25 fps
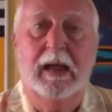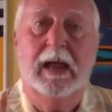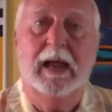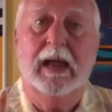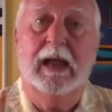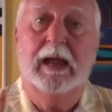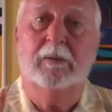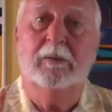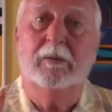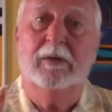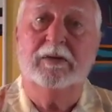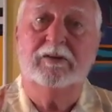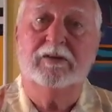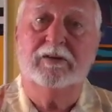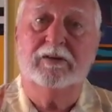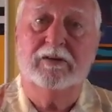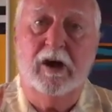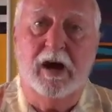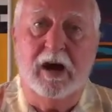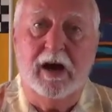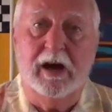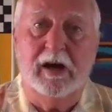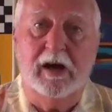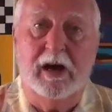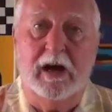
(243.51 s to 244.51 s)
And what
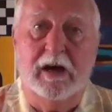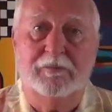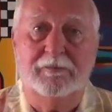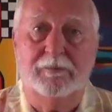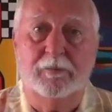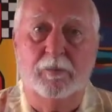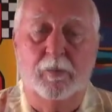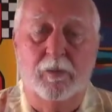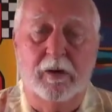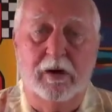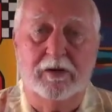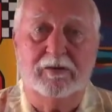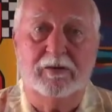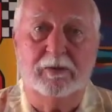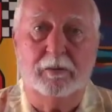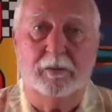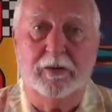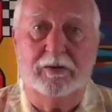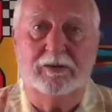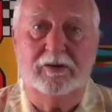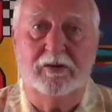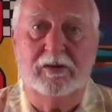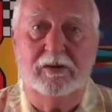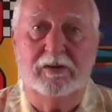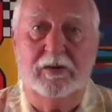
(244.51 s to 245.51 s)
Sarnoff wants
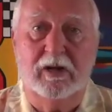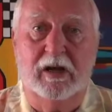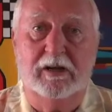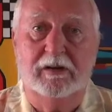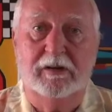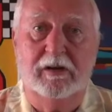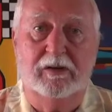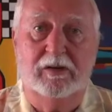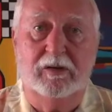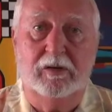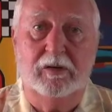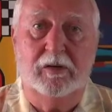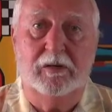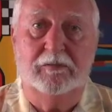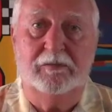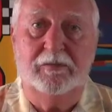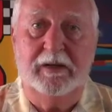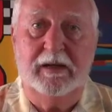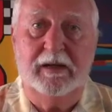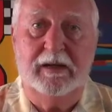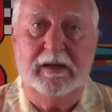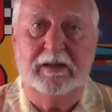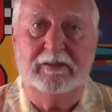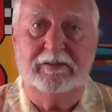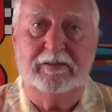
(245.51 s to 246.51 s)
Richard Dunn to do if
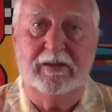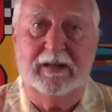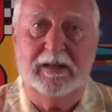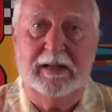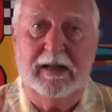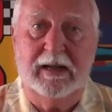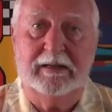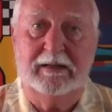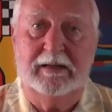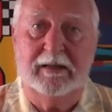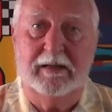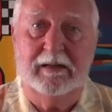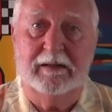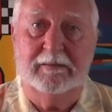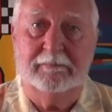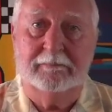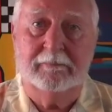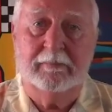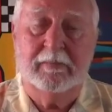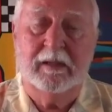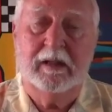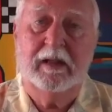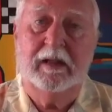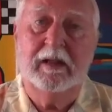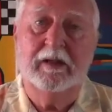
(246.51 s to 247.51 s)
he gets elected
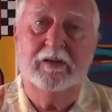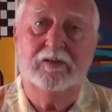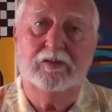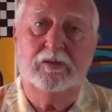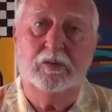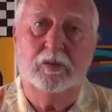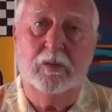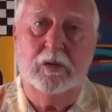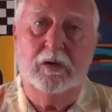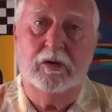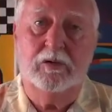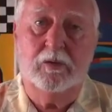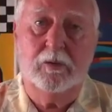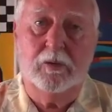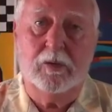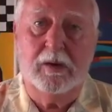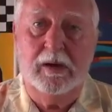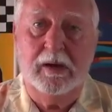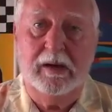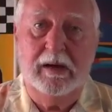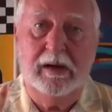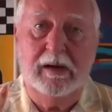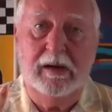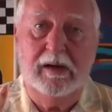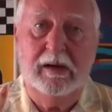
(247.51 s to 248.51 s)
is to
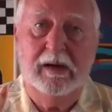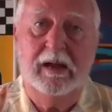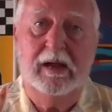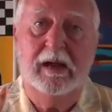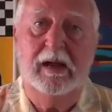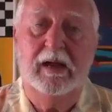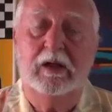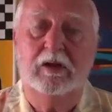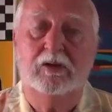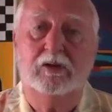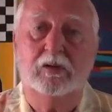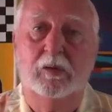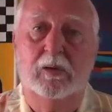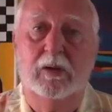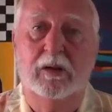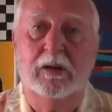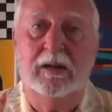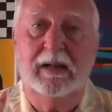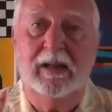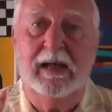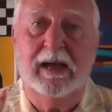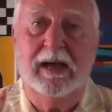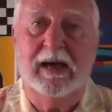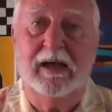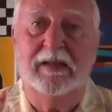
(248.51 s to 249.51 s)
agree to
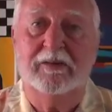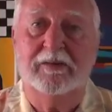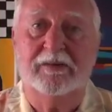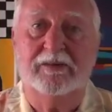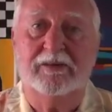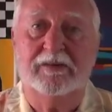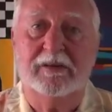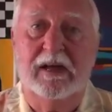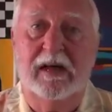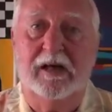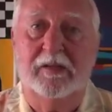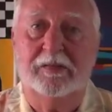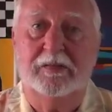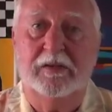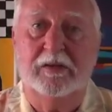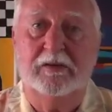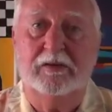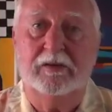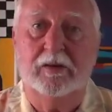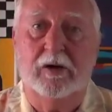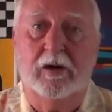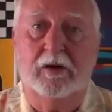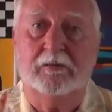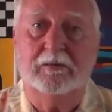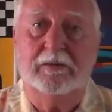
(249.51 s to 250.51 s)
allow the
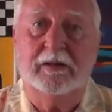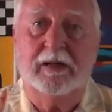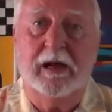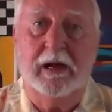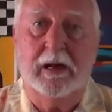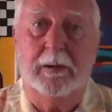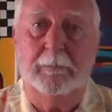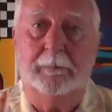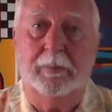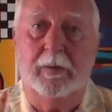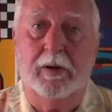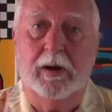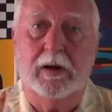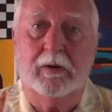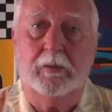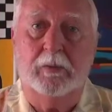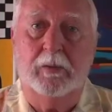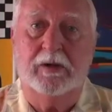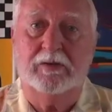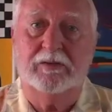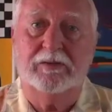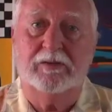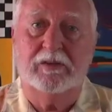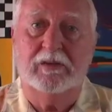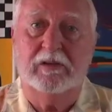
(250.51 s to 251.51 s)
Southeast Overtown Park
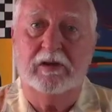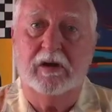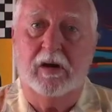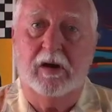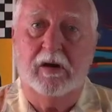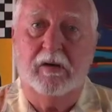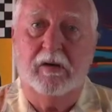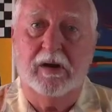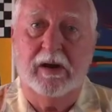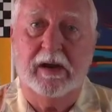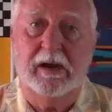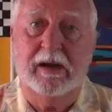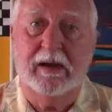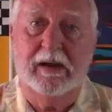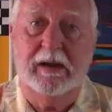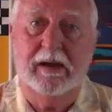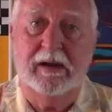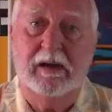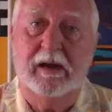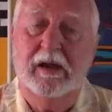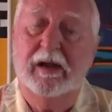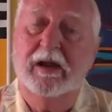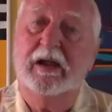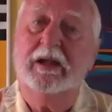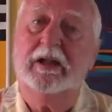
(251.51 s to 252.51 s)
West CRA
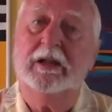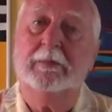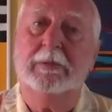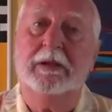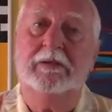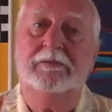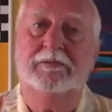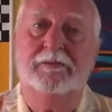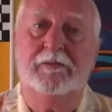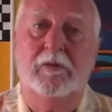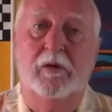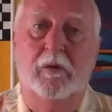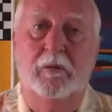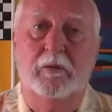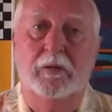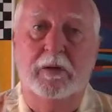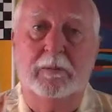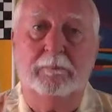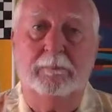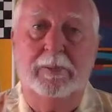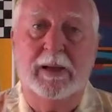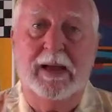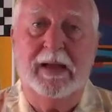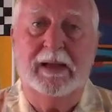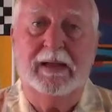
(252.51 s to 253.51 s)
to be
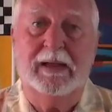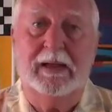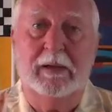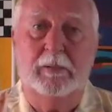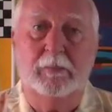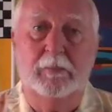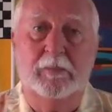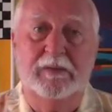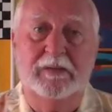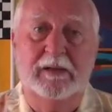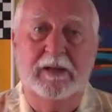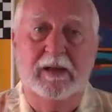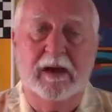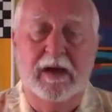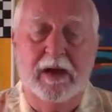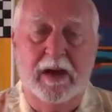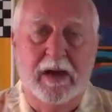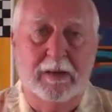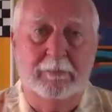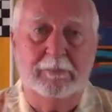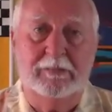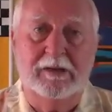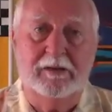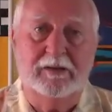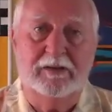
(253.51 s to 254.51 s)
folded back in with the
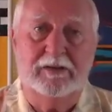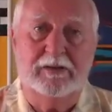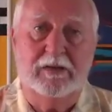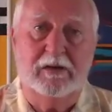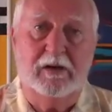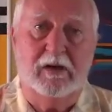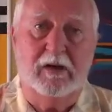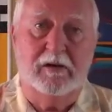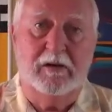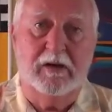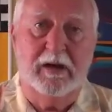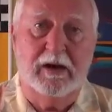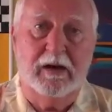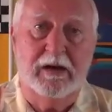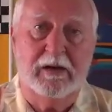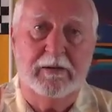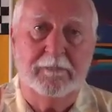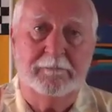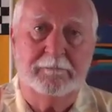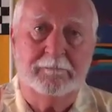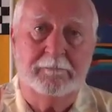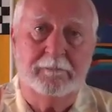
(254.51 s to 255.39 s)
Omni CRA